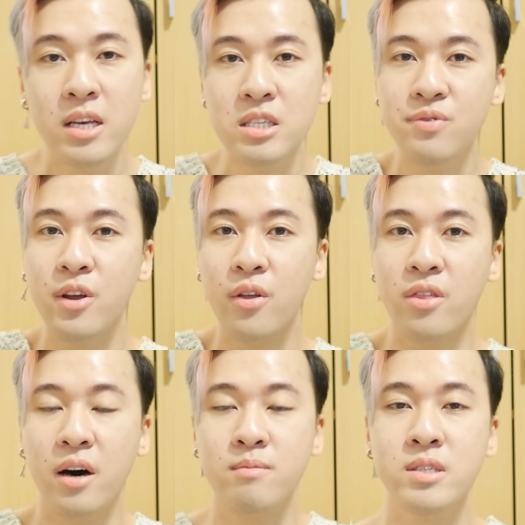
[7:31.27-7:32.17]
Give this video a
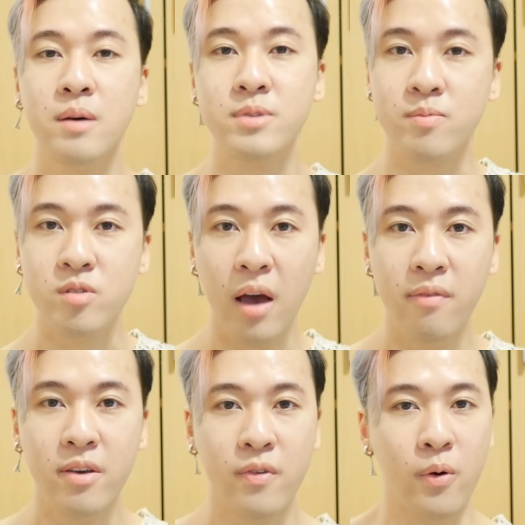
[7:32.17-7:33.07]
thumbs up,
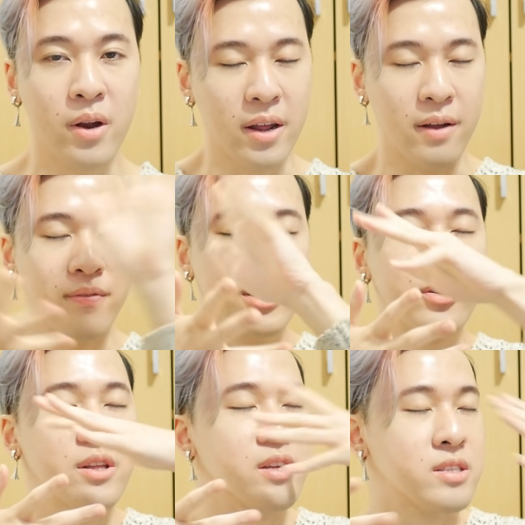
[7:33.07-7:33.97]
subscribe if you haven't already, and I'm
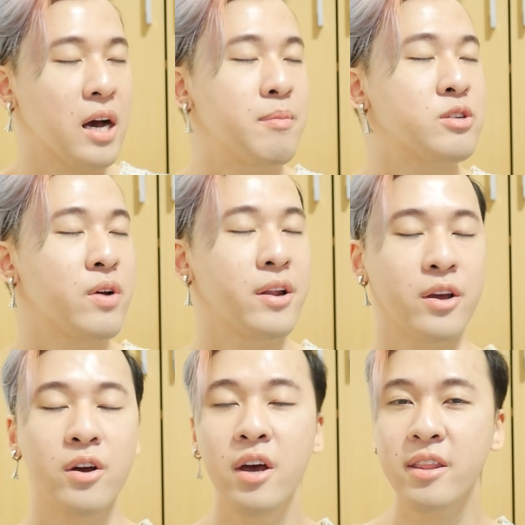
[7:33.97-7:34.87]
featuring this comment right
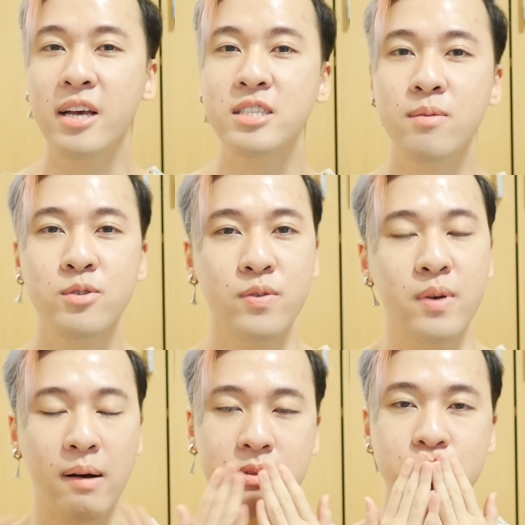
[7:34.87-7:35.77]
here. Thank you so much for
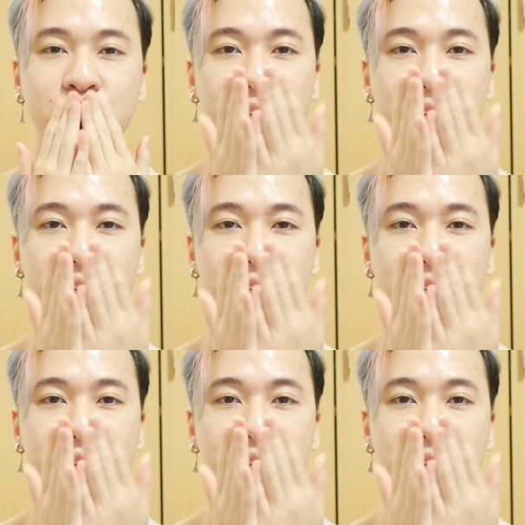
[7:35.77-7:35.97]
leaving comments.